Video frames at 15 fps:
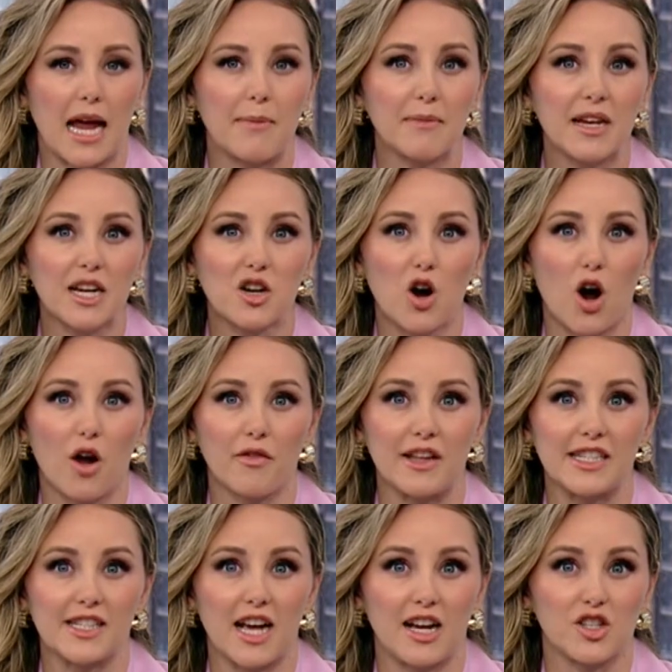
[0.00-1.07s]
I'm going to call
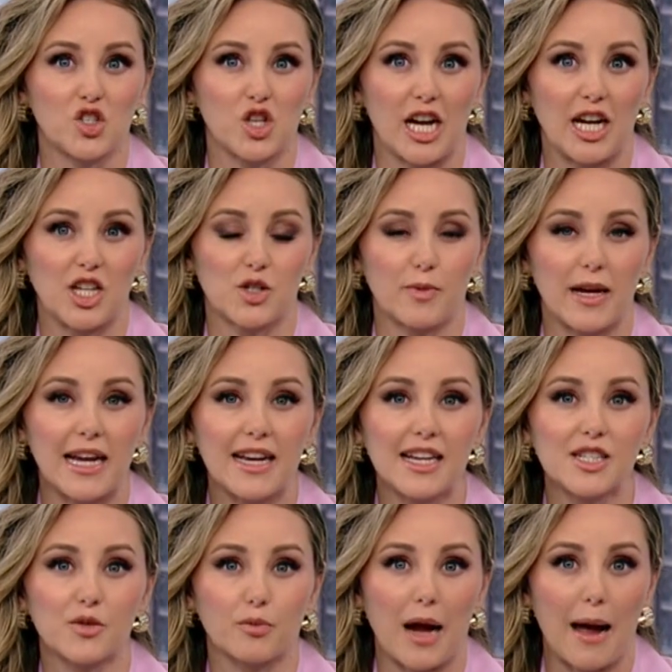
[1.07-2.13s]
this unchanged, but it
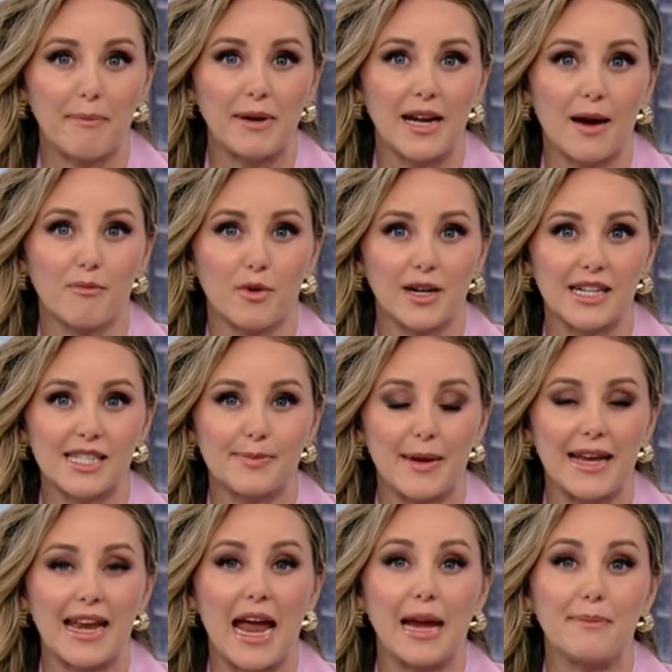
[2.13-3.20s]
is wrapping up what has
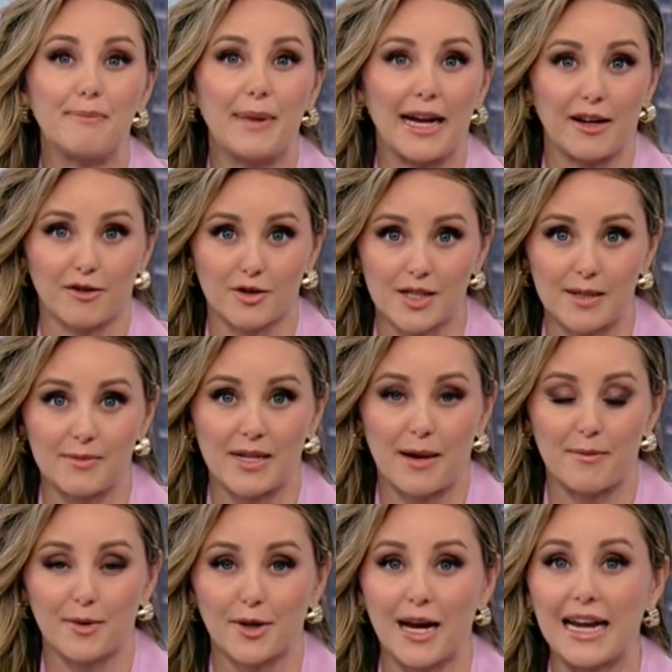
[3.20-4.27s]
been a banner
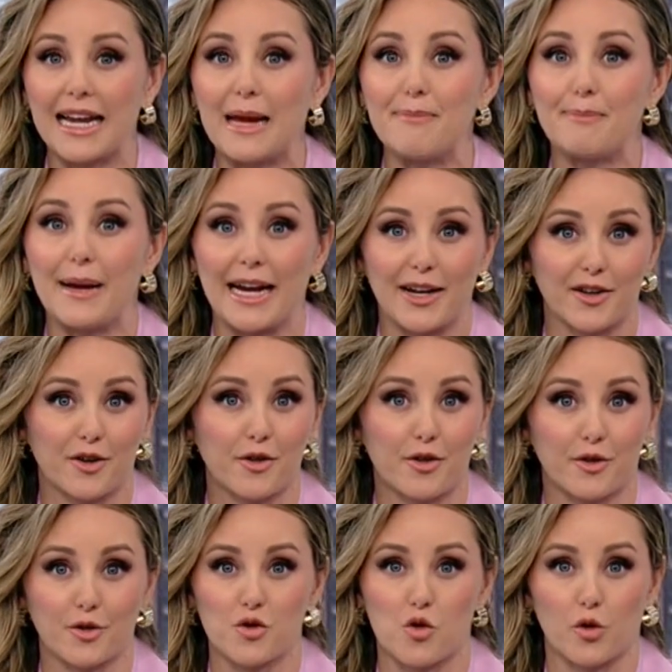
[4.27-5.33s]
September and a banner
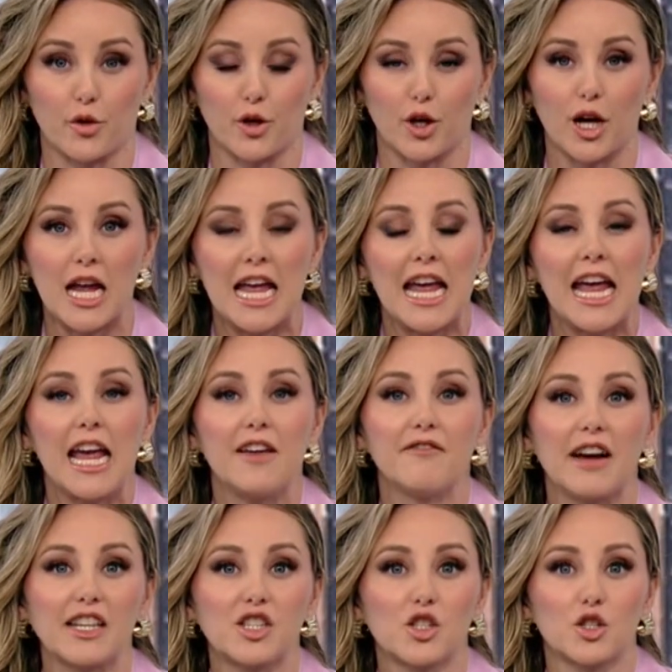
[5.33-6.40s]
third quarter.
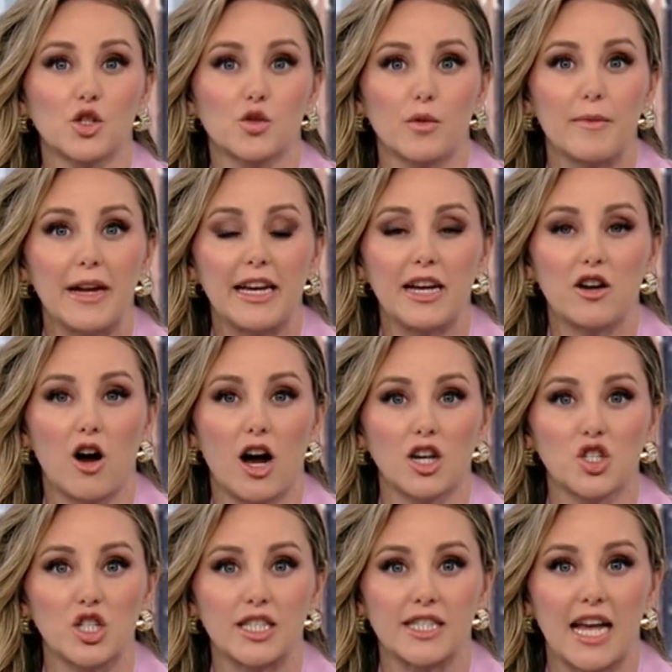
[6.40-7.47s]
Investors remaining
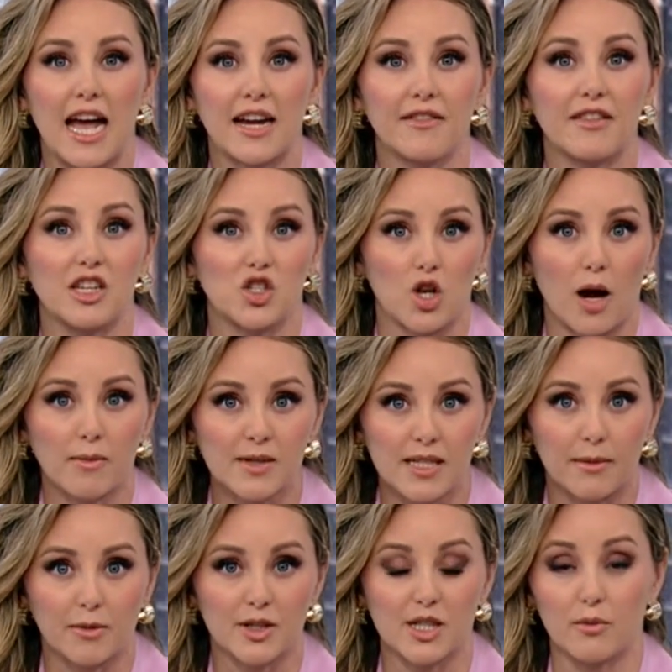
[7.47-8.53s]
cautious ahead of the jobs
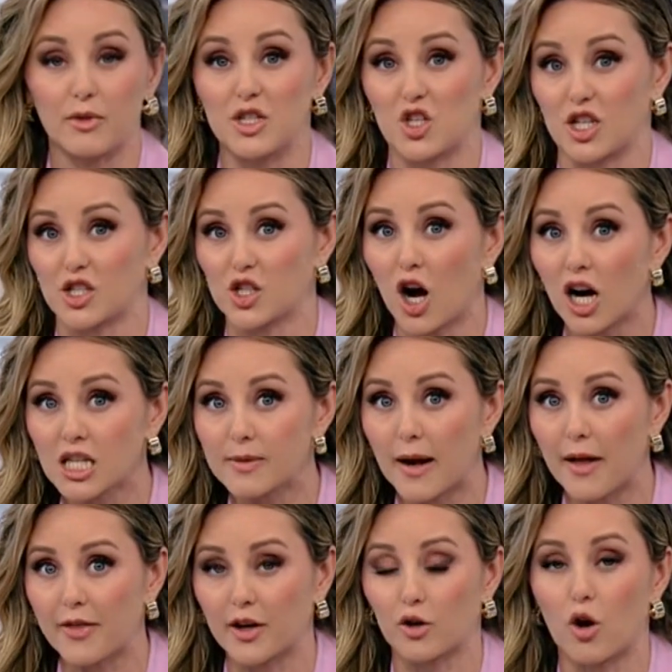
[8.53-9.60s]
numbers that we just talked
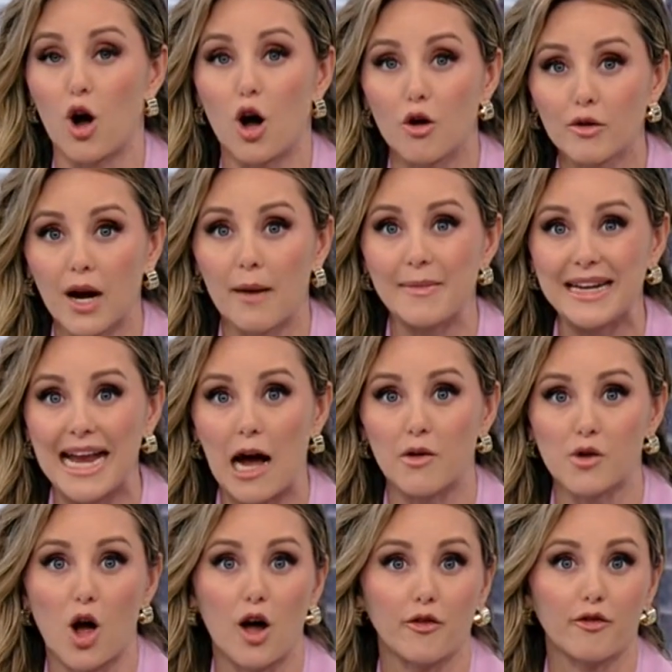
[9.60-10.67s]
about that are all coming out
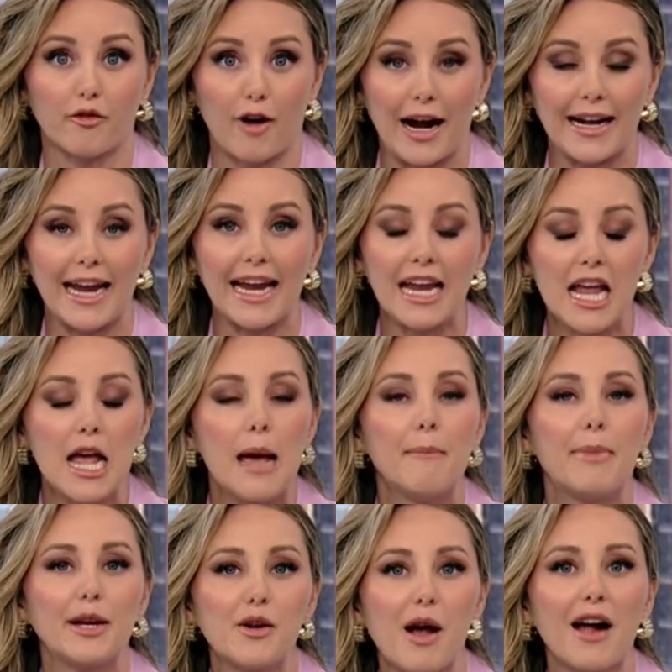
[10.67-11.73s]
on Friday,
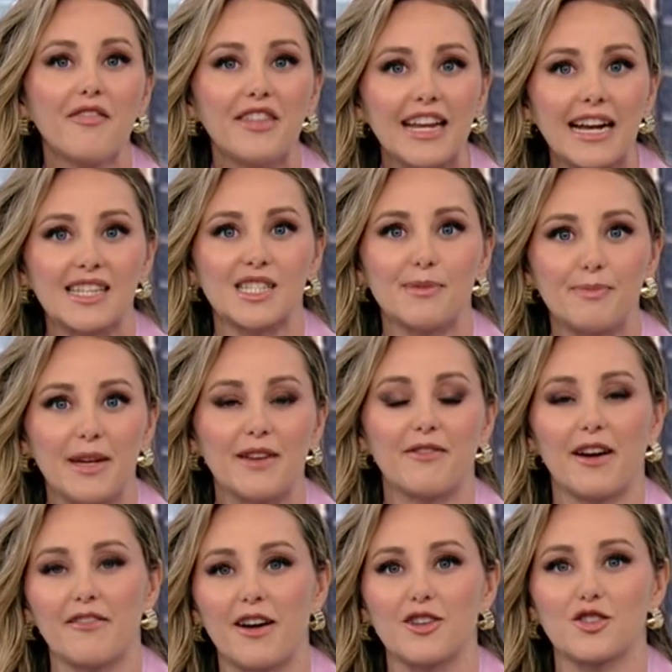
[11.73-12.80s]
but you have the S&P
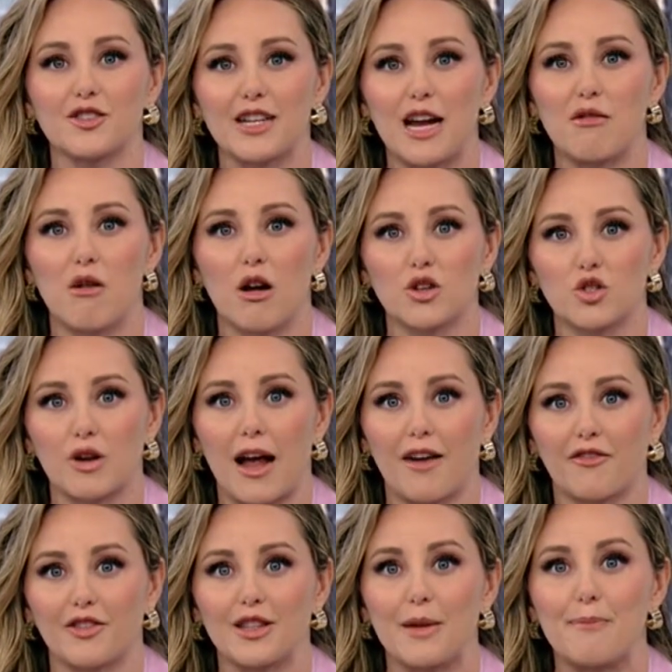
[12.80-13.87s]
500 now on track
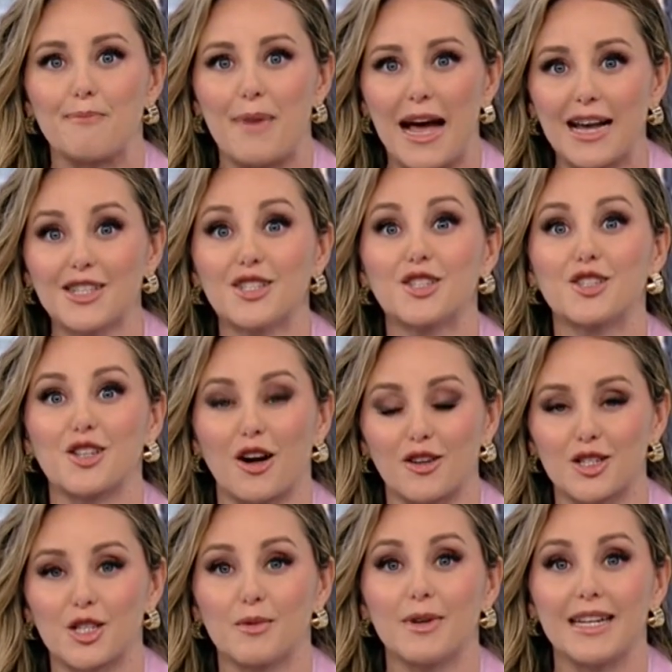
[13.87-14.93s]
for the best
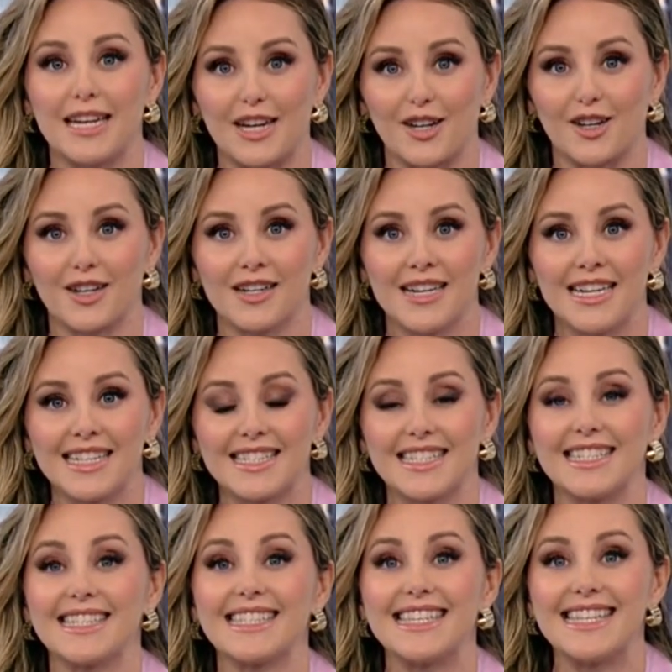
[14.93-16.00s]
start to a year
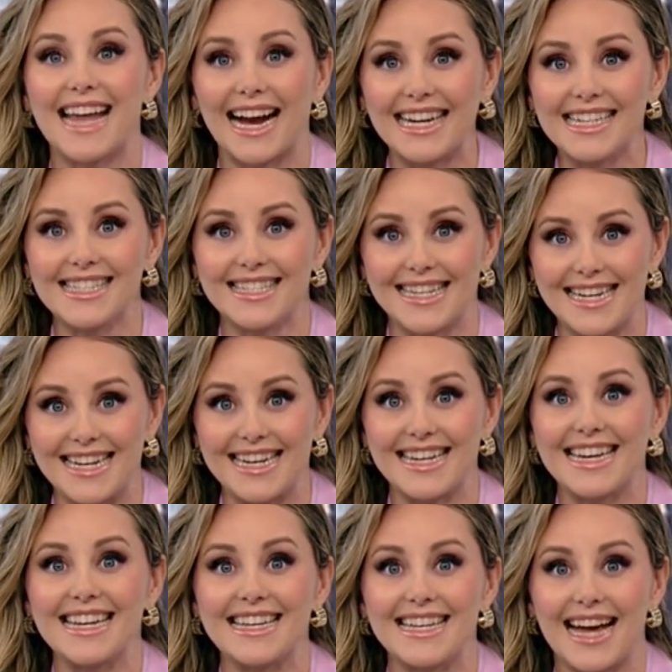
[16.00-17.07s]
since
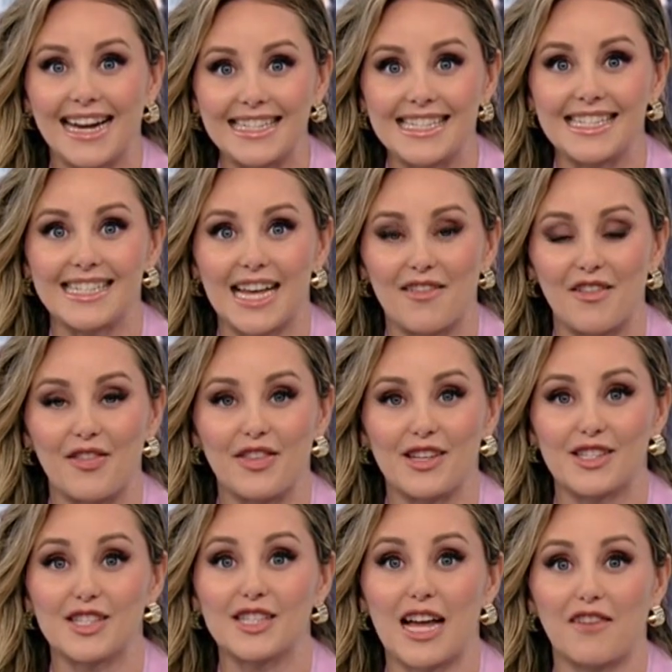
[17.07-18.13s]
1997.
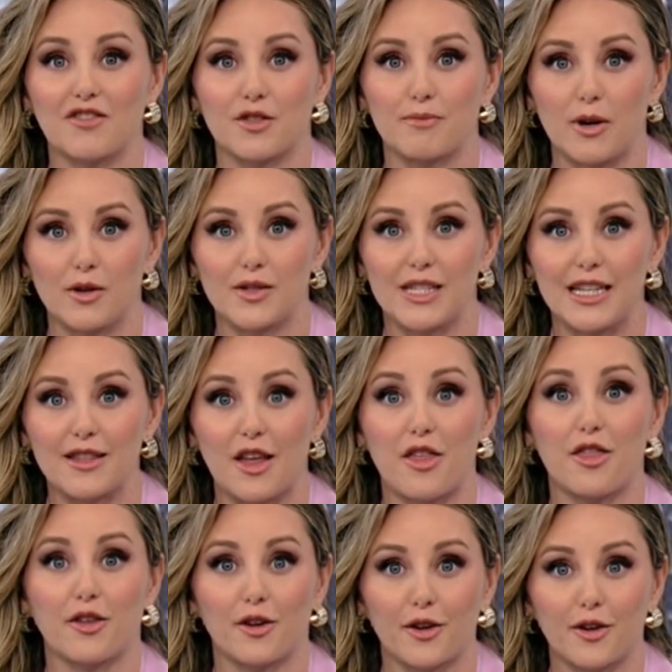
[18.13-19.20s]
This is after posting the
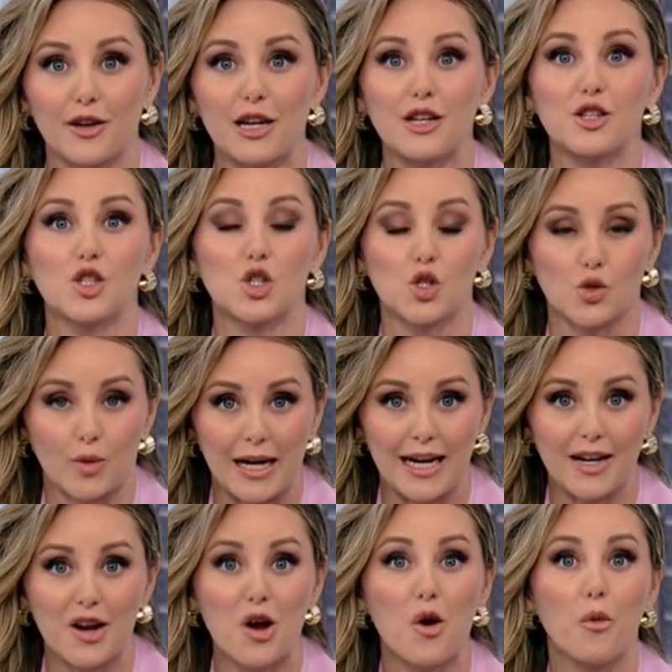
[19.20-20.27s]
third
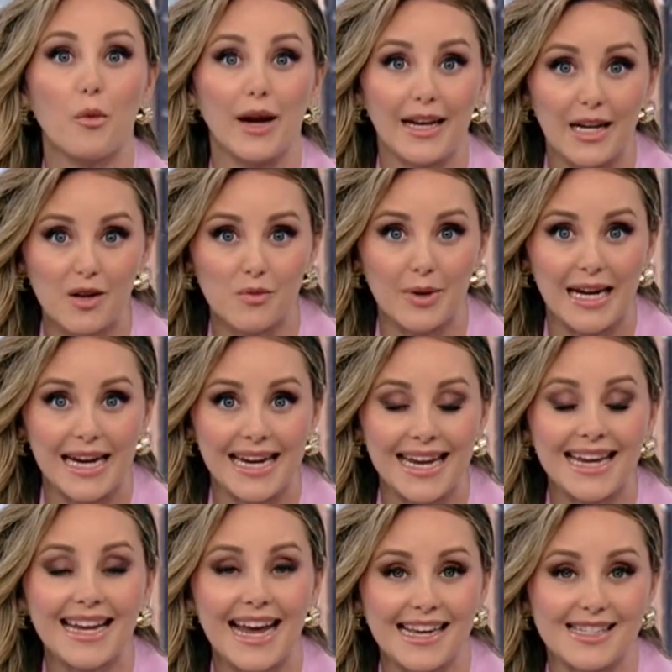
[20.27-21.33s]
straight winning week
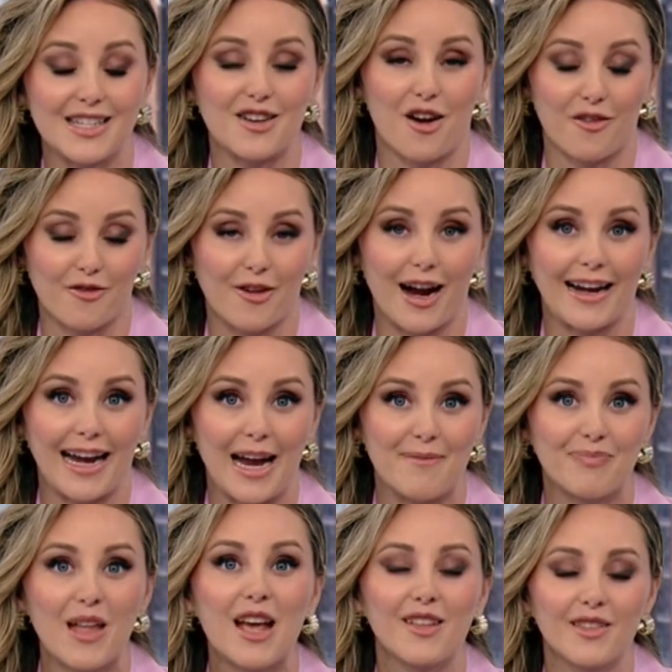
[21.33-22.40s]
ending on Friday.
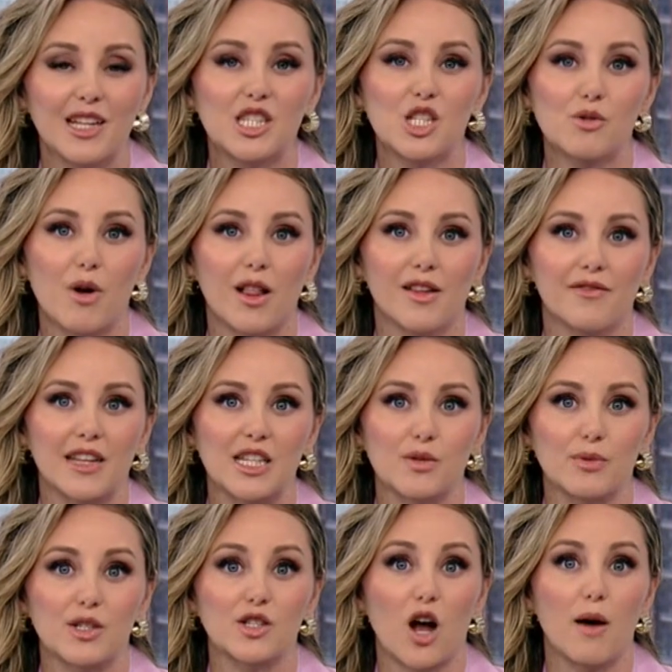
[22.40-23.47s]
Let's do all of this
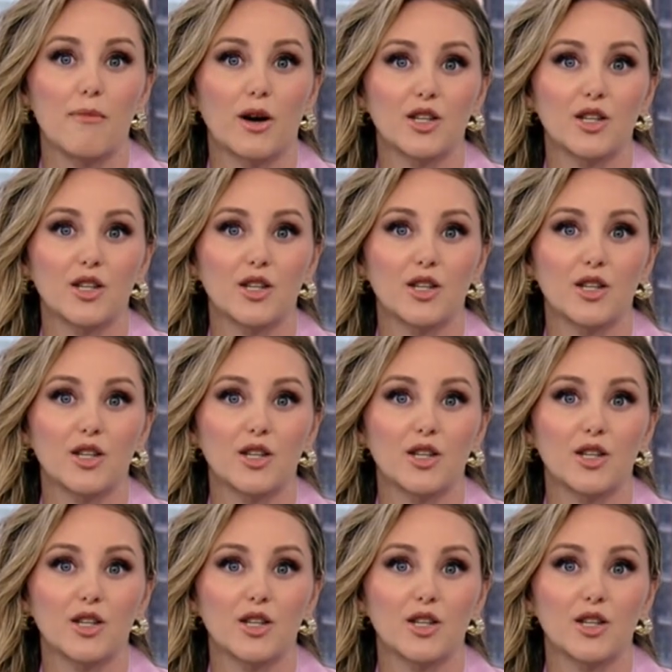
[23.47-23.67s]
with Scott